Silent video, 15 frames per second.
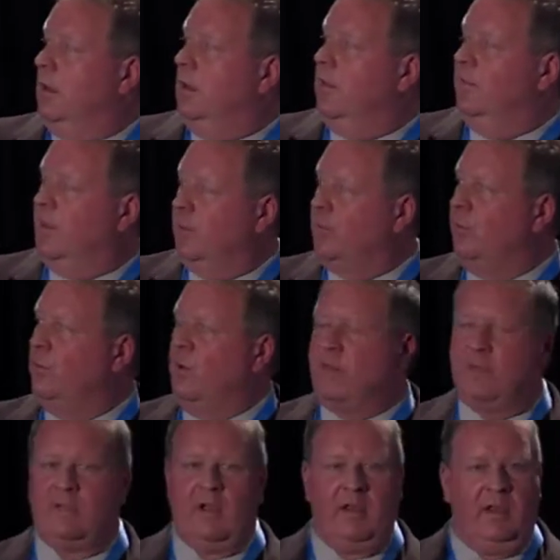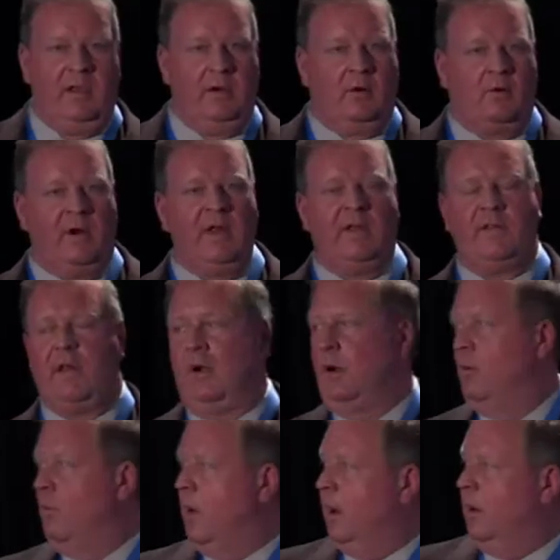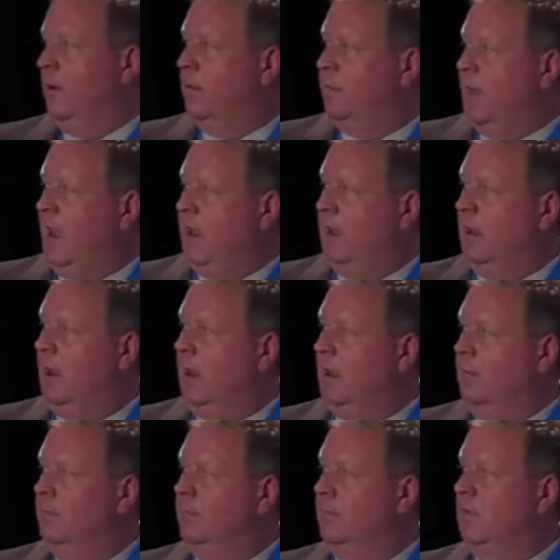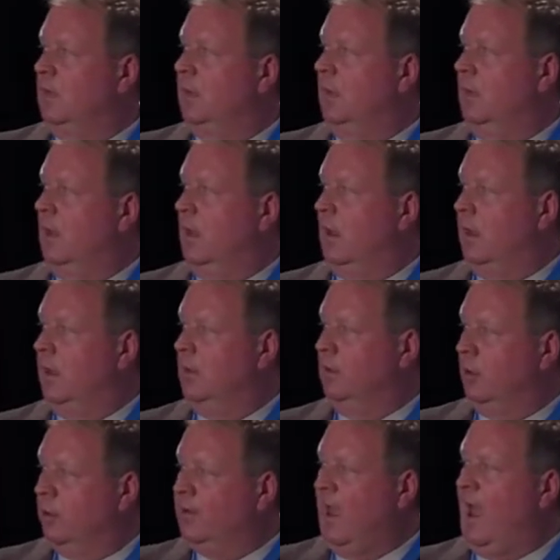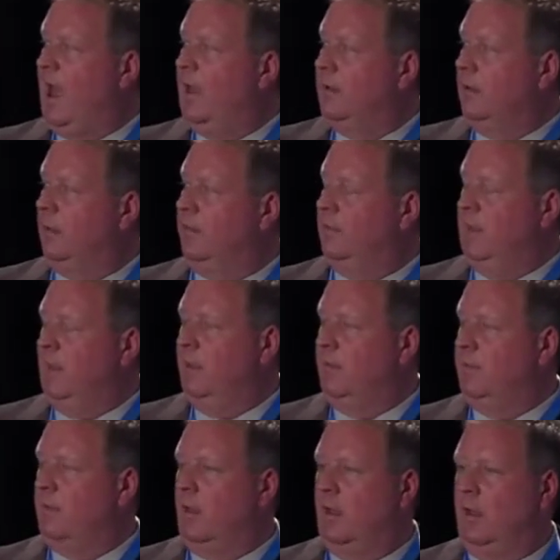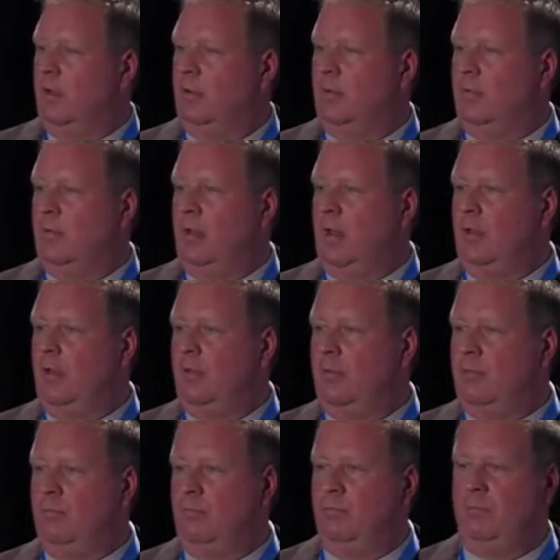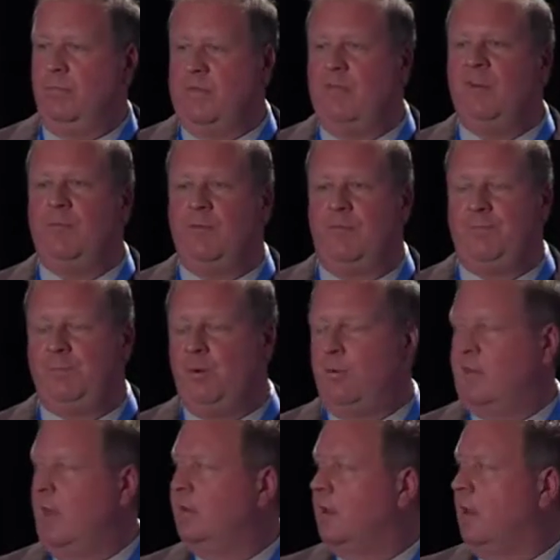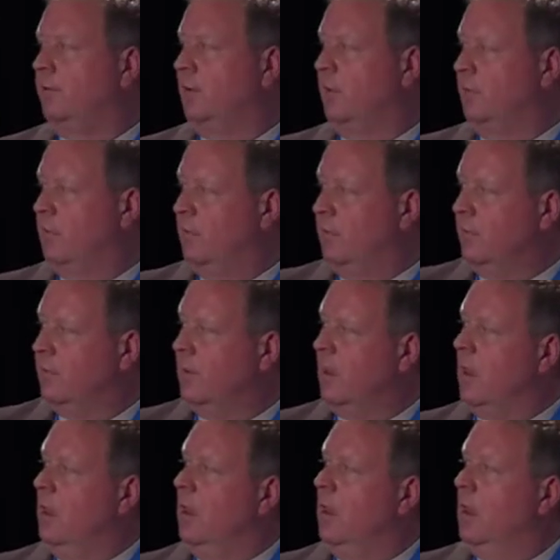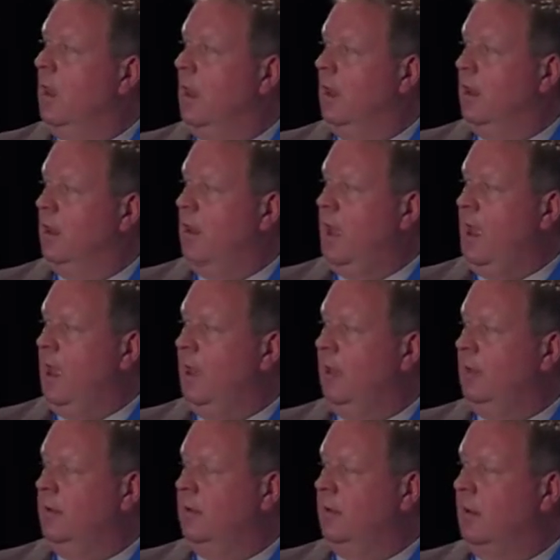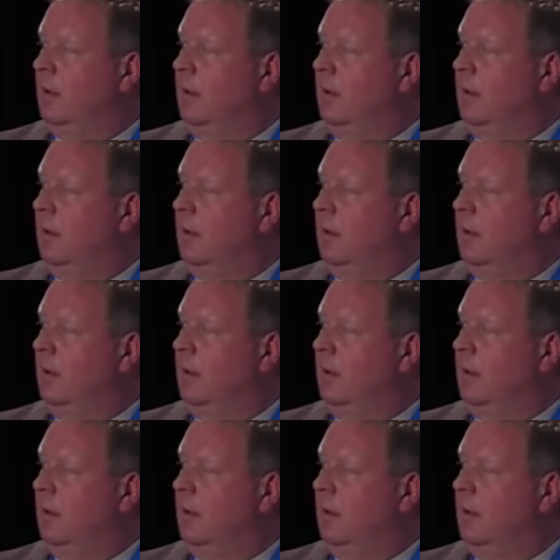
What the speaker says: This was one study in a Greek center where they looked at these 75th percentile doses and